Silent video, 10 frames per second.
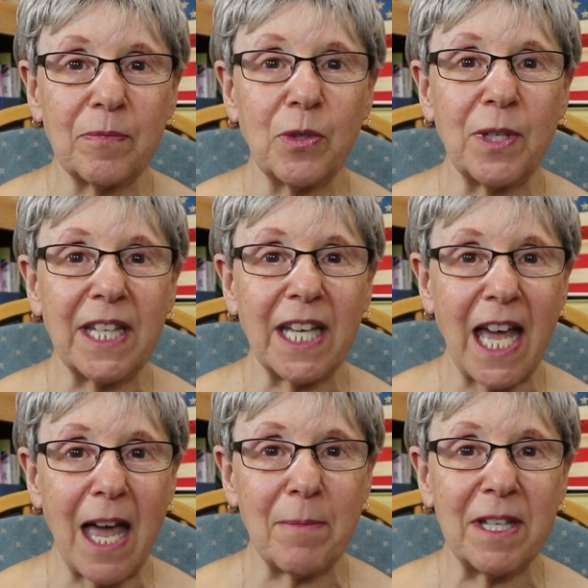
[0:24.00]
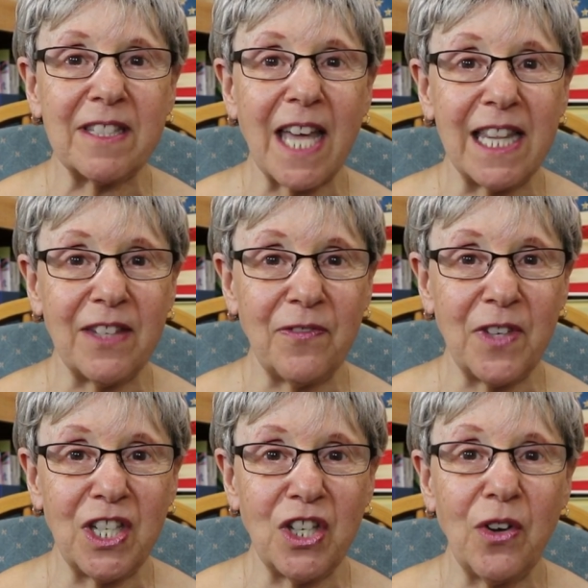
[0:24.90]
doing the comments on the
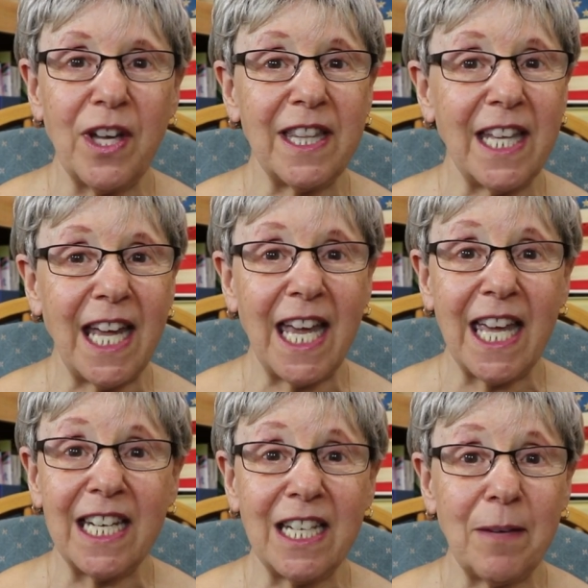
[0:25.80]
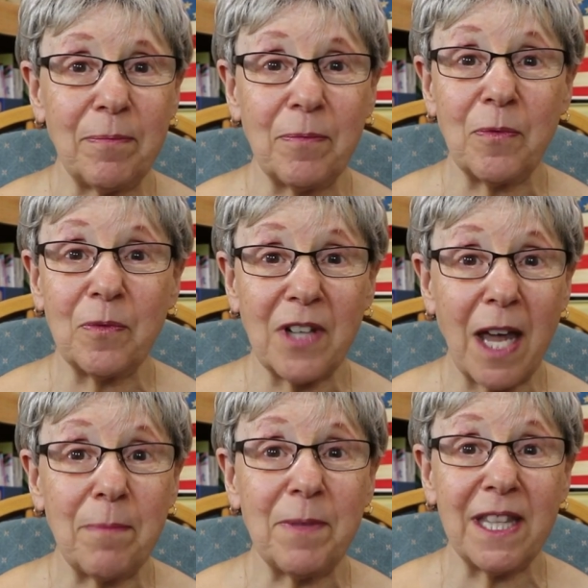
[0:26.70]
video and then I ended up
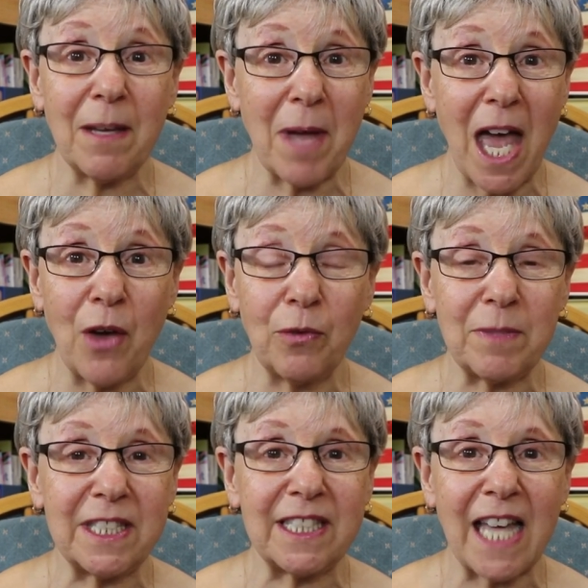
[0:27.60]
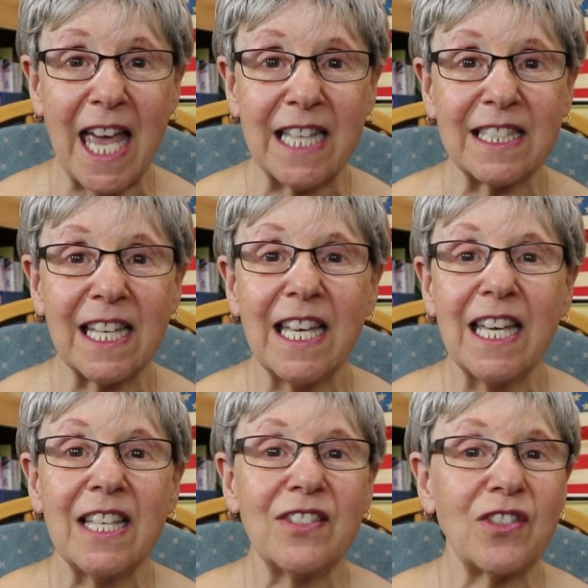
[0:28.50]
typing them out besides.
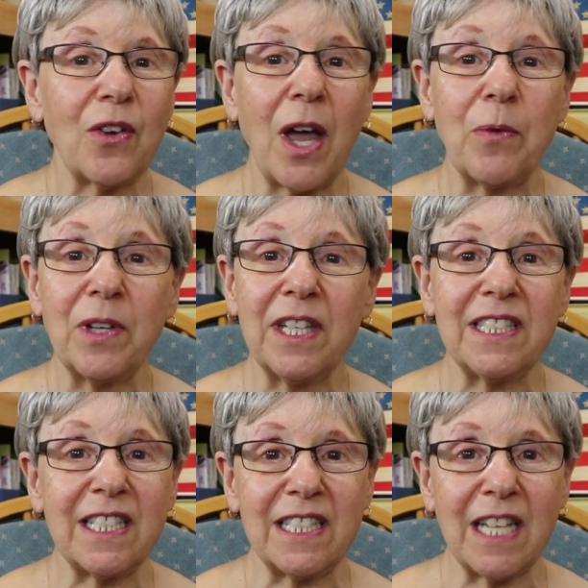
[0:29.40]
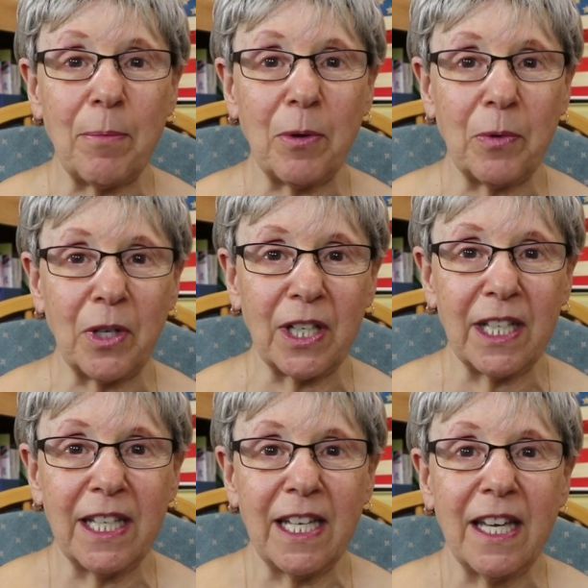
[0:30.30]
So I really did double work.
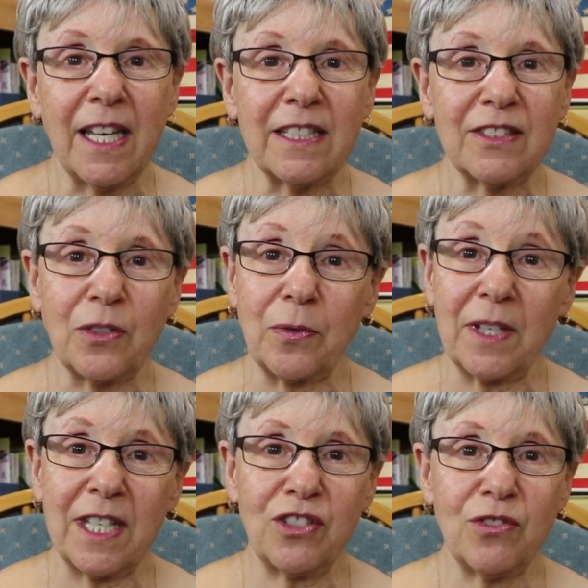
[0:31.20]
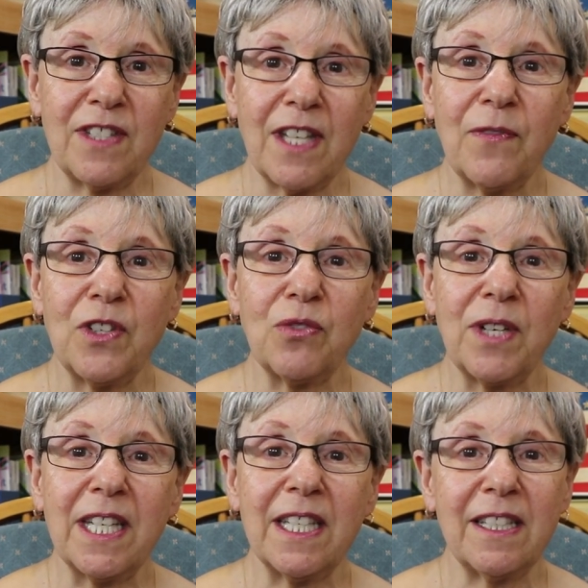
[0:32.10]
So get yourself a
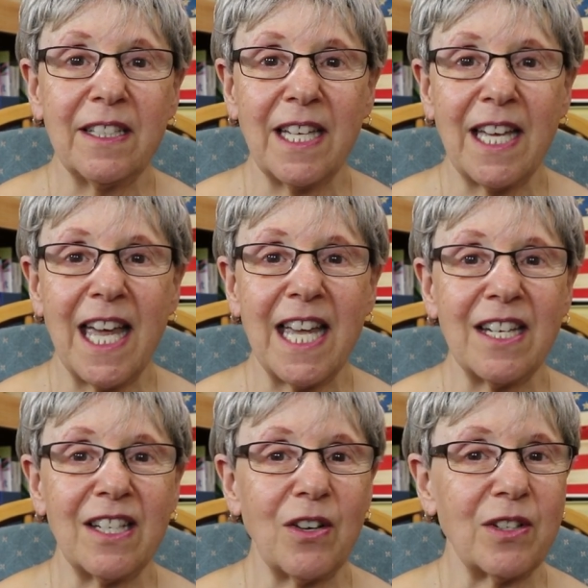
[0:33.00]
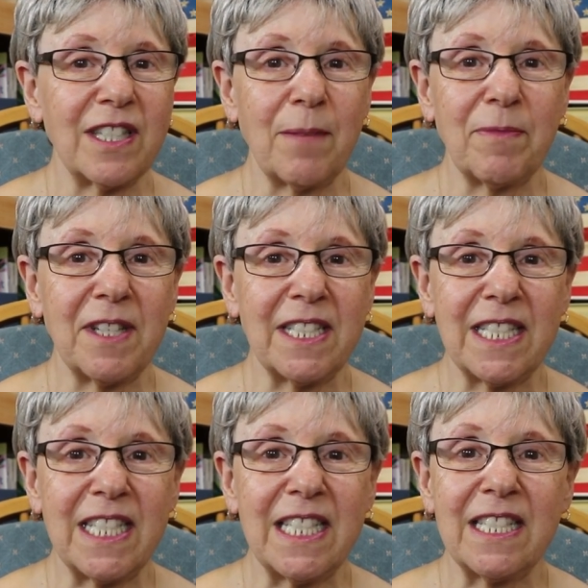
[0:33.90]
drink and or something
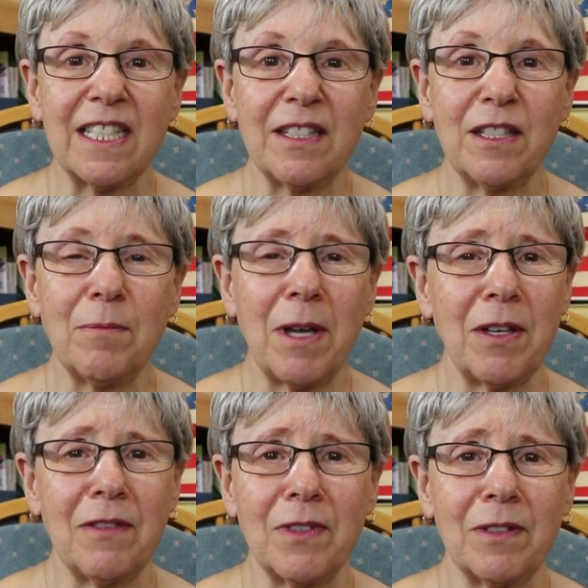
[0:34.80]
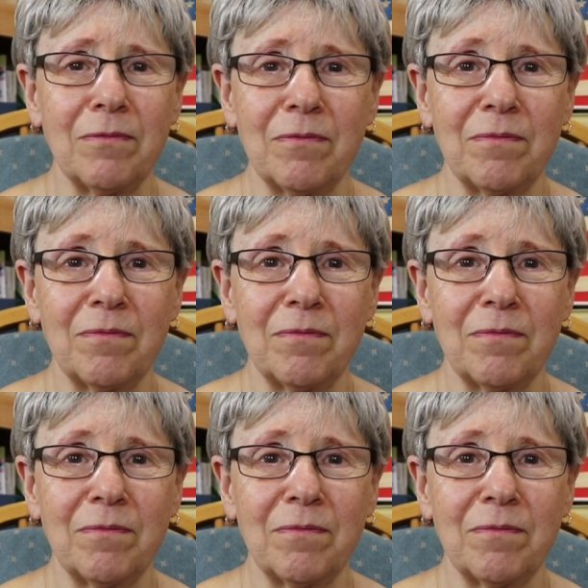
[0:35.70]
to eat. You might even